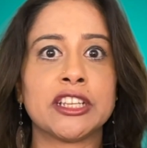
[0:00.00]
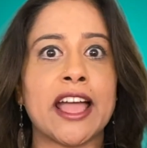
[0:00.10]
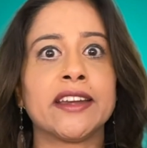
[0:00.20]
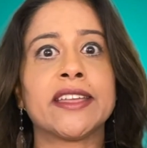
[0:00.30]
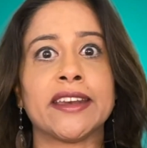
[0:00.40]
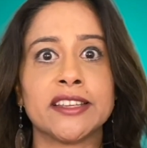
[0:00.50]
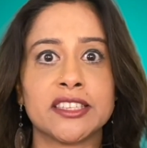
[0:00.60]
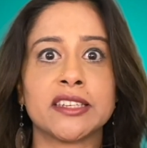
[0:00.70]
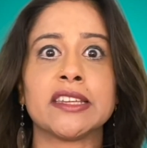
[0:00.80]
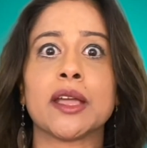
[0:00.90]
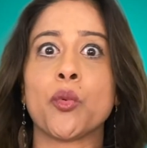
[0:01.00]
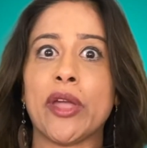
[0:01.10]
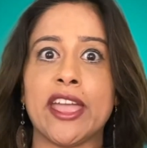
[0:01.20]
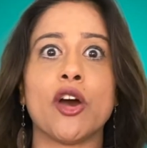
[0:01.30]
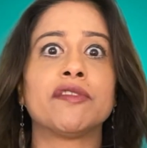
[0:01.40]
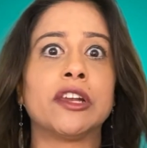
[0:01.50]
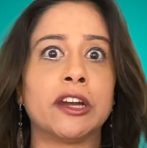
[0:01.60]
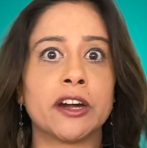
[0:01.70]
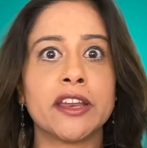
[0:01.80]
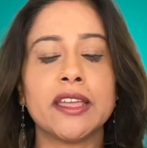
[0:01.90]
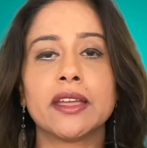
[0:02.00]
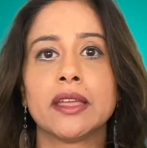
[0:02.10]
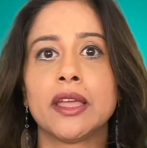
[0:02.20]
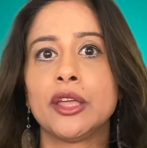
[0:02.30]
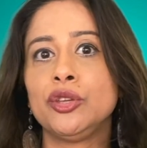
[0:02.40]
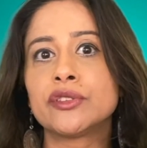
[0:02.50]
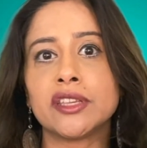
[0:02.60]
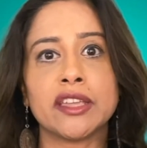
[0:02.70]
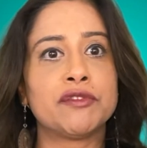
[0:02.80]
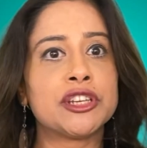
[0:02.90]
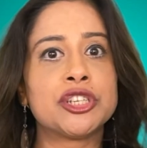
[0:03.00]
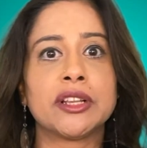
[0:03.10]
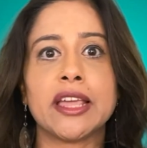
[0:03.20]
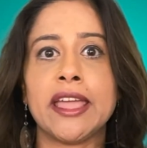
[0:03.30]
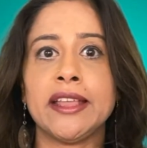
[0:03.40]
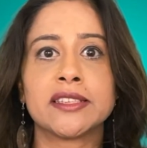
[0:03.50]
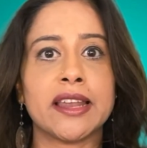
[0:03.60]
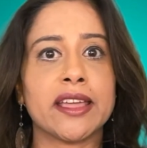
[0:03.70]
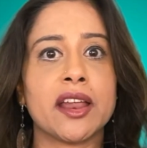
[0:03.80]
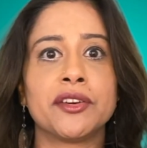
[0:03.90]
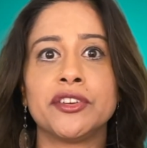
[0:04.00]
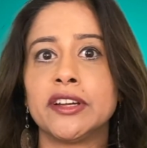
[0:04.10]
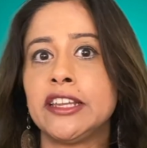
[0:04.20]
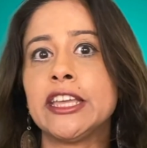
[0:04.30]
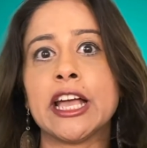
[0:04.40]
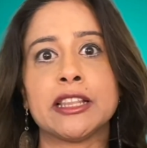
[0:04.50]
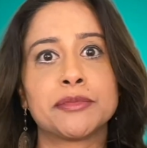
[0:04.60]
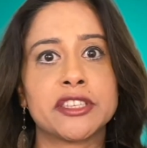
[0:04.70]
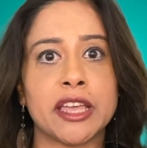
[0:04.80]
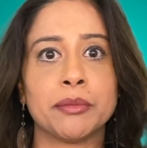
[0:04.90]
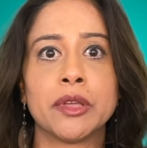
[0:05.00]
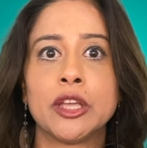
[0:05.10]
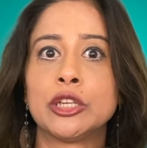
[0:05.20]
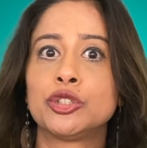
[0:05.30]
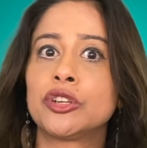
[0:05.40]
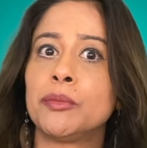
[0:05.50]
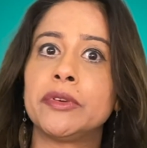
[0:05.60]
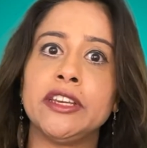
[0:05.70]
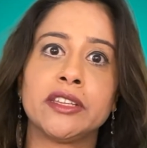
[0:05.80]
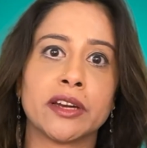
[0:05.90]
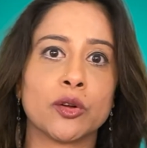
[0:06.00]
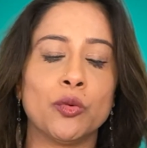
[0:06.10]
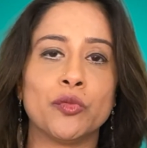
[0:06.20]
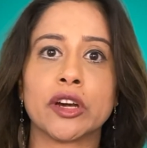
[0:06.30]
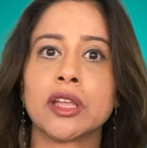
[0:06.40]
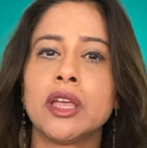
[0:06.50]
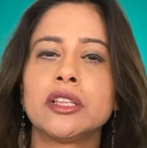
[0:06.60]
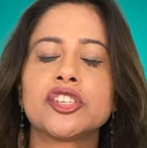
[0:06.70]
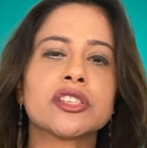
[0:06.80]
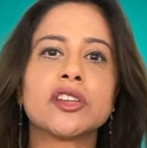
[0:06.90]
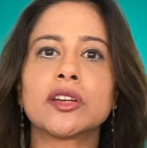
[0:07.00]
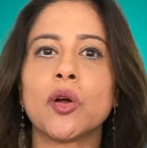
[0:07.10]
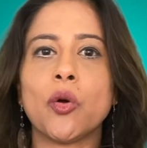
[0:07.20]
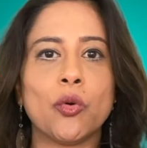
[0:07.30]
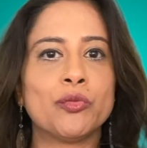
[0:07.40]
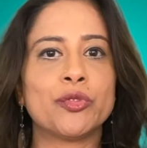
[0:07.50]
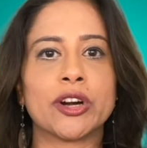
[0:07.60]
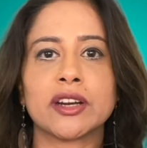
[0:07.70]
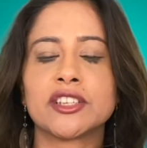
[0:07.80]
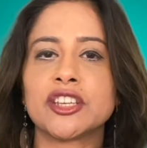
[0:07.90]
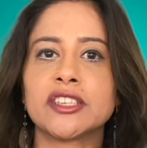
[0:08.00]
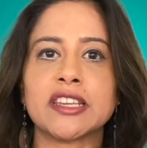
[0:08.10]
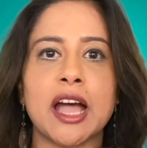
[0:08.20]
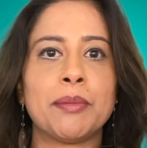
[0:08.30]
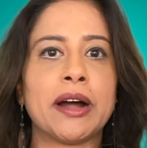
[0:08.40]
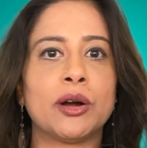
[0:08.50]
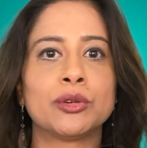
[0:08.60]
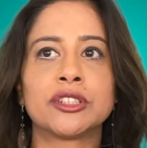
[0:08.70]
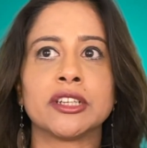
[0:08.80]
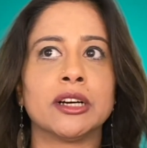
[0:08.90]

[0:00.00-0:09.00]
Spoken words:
and kinesthetic way of learning, using visual aids like really helps them to complete their homework. Just not homework, just about